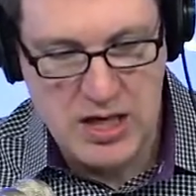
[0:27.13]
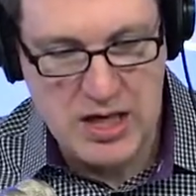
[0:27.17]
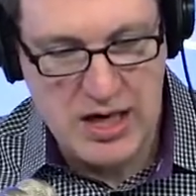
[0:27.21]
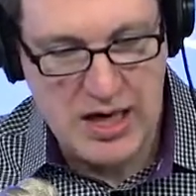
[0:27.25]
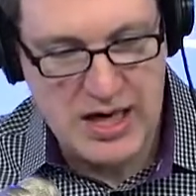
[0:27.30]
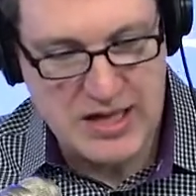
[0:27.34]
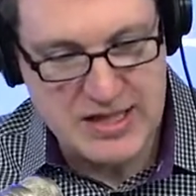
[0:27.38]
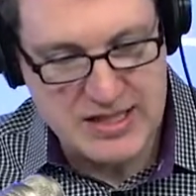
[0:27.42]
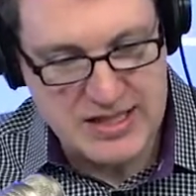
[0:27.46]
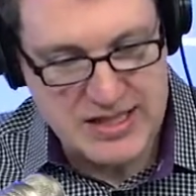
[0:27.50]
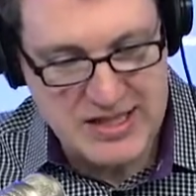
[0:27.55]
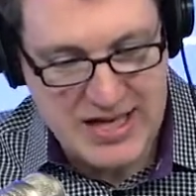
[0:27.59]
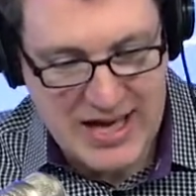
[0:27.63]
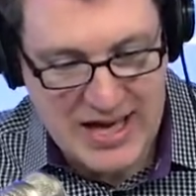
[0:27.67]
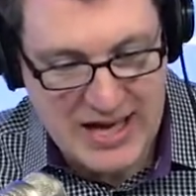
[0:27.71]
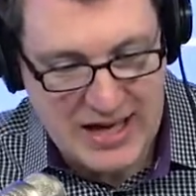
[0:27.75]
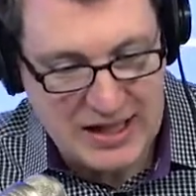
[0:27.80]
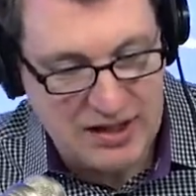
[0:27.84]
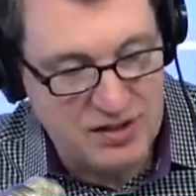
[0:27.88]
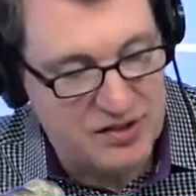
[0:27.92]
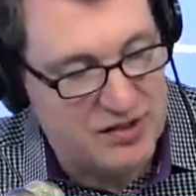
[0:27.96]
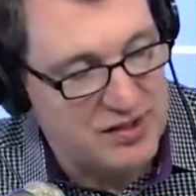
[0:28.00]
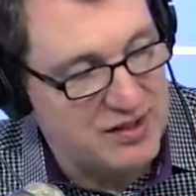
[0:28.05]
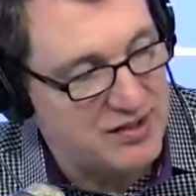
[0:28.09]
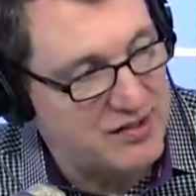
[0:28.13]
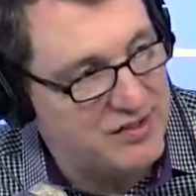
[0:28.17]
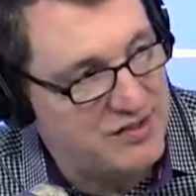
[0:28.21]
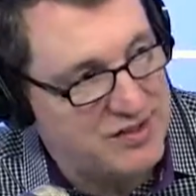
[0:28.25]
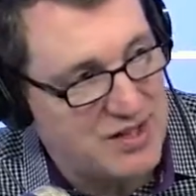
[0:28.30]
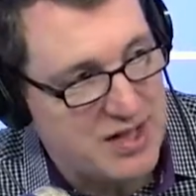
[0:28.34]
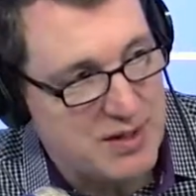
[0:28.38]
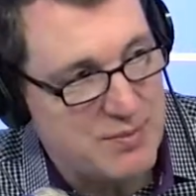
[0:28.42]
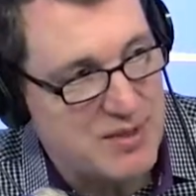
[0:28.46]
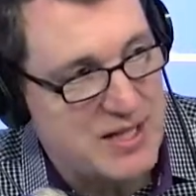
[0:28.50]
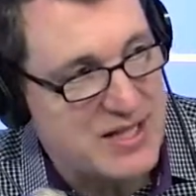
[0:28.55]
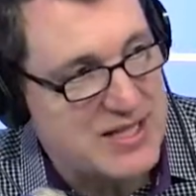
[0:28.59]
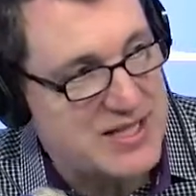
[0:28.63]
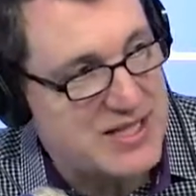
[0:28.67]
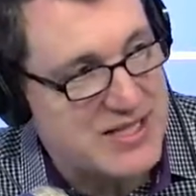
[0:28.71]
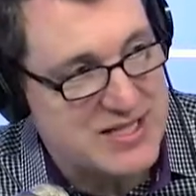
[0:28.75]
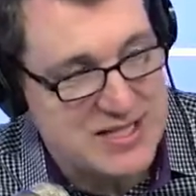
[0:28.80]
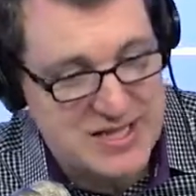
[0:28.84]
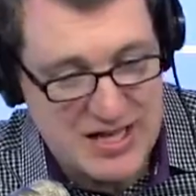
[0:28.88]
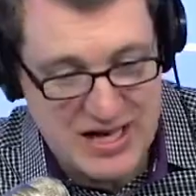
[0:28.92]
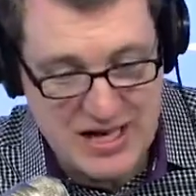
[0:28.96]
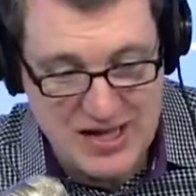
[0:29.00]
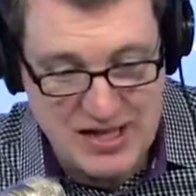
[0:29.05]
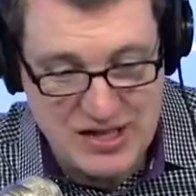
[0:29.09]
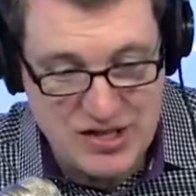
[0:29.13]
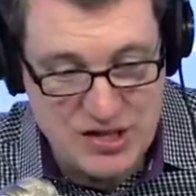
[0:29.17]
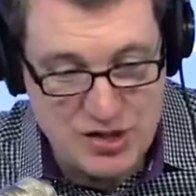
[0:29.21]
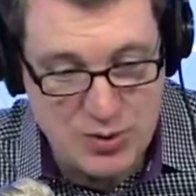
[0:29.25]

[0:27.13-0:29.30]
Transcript: And Staggs, Simon, decided